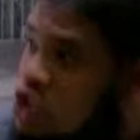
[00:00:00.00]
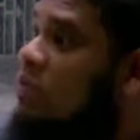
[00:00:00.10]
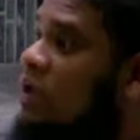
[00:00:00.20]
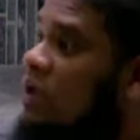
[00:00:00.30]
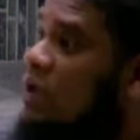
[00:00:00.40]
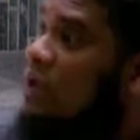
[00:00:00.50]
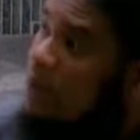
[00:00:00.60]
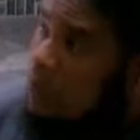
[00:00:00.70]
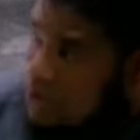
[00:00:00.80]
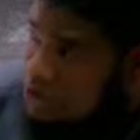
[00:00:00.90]
it needs to be
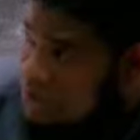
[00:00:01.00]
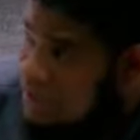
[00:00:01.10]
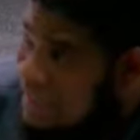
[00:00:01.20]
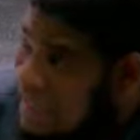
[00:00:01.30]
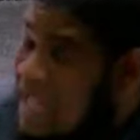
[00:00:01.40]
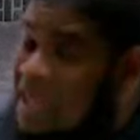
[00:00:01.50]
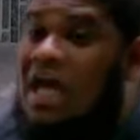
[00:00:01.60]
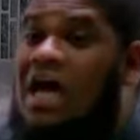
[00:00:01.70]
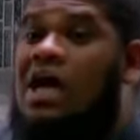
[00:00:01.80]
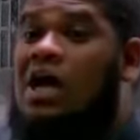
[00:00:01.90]
washed.
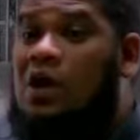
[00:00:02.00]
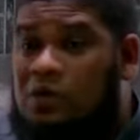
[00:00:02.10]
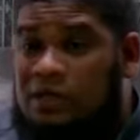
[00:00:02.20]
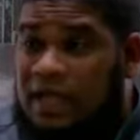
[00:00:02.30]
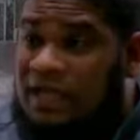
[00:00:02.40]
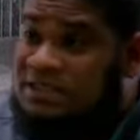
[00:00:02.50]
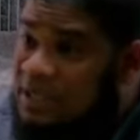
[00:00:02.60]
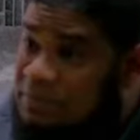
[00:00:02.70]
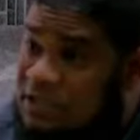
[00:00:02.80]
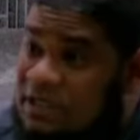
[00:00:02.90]
The only
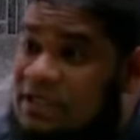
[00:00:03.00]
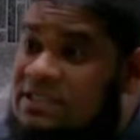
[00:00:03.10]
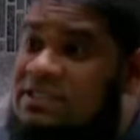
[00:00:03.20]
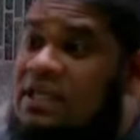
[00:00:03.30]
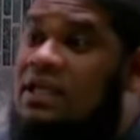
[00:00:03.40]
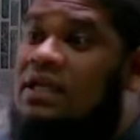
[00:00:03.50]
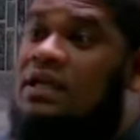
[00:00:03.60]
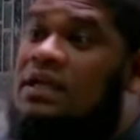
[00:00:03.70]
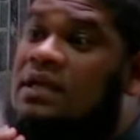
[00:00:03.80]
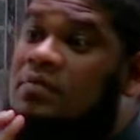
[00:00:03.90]
exception is the
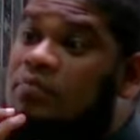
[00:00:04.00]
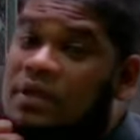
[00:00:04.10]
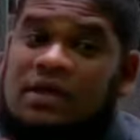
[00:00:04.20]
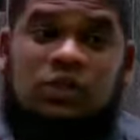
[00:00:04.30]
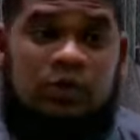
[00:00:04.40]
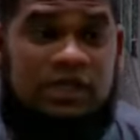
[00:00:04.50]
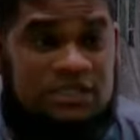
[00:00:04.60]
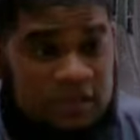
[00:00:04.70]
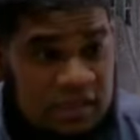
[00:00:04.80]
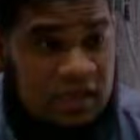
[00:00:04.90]
beard when
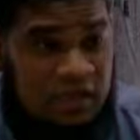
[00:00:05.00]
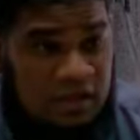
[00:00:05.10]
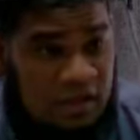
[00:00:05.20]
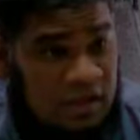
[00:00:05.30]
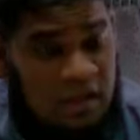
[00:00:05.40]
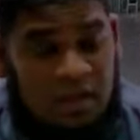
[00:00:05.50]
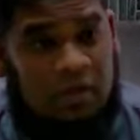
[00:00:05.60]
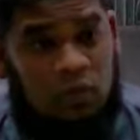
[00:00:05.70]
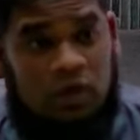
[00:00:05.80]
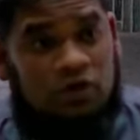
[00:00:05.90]
it's thick.
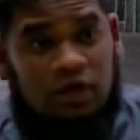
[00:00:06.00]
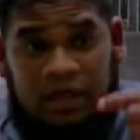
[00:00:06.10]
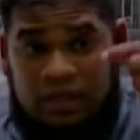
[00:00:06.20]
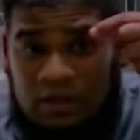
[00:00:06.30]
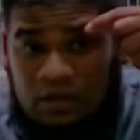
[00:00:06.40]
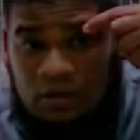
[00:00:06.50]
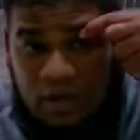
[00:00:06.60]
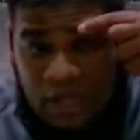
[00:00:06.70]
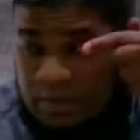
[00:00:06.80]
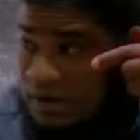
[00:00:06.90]
But when
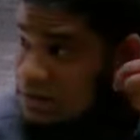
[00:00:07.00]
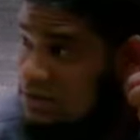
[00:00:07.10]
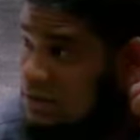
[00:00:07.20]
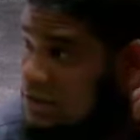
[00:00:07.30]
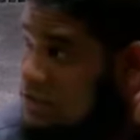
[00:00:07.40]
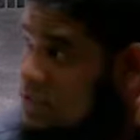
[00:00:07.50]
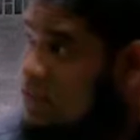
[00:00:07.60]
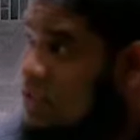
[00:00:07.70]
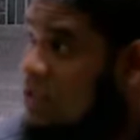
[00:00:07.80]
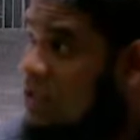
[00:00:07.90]
your eyebrows is
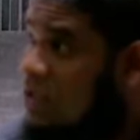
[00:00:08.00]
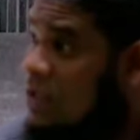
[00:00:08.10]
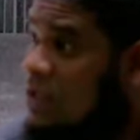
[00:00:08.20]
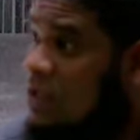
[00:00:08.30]
thick,